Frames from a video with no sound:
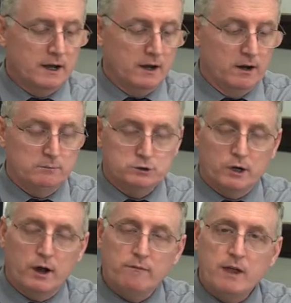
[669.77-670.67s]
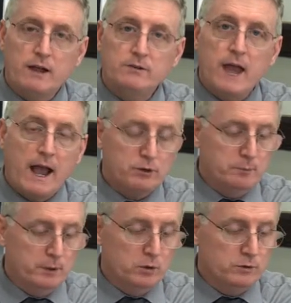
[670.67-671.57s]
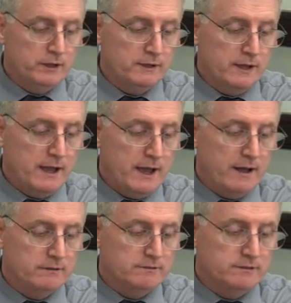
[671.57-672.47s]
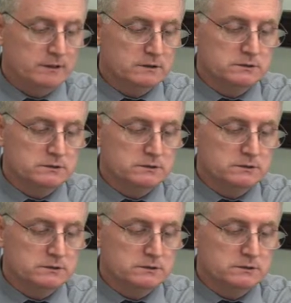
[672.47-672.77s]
of that tax bill that they have,